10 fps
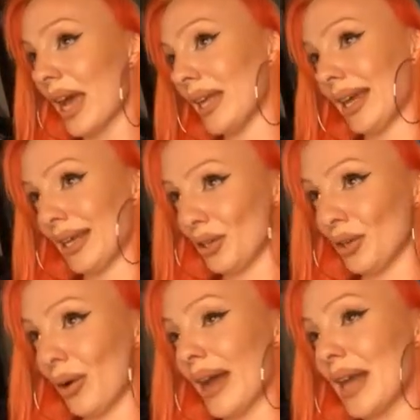And
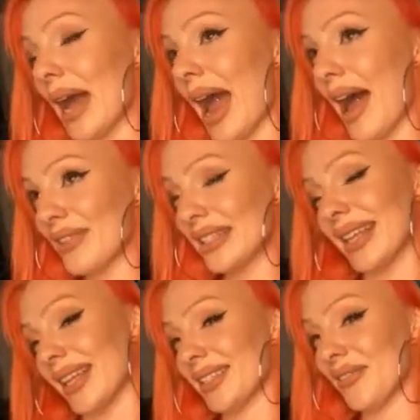I have a
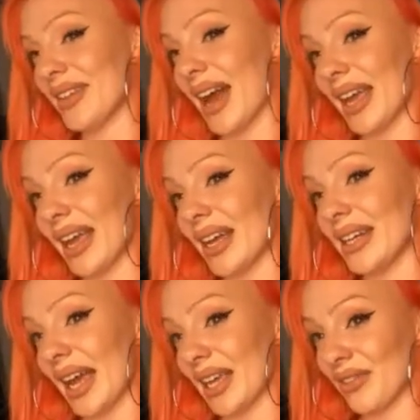sense of
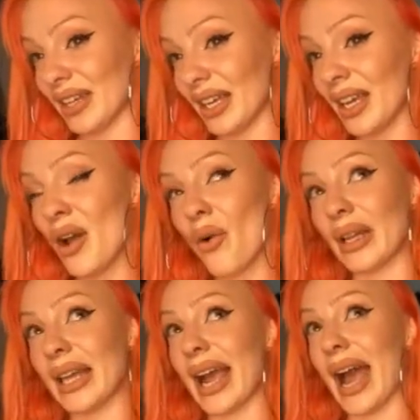naivety
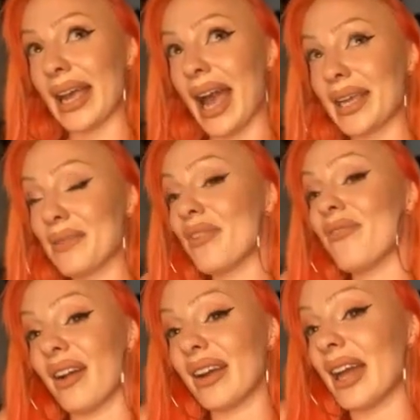where I can be
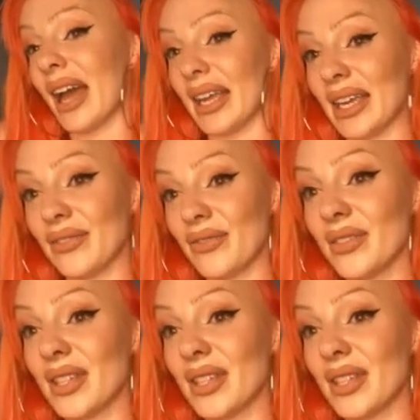very naive